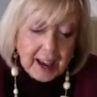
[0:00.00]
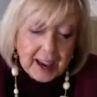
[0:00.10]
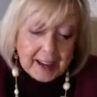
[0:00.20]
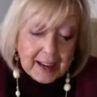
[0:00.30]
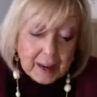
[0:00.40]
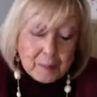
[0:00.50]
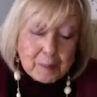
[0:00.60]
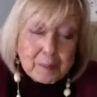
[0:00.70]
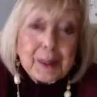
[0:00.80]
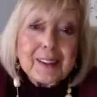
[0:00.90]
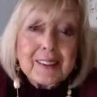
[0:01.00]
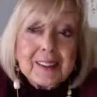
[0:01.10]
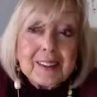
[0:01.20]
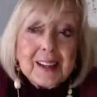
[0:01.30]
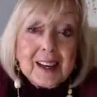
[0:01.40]
and I picked
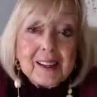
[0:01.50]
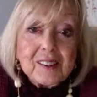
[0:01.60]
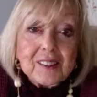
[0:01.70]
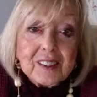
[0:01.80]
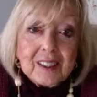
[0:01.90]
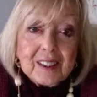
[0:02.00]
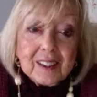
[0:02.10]
the daisy,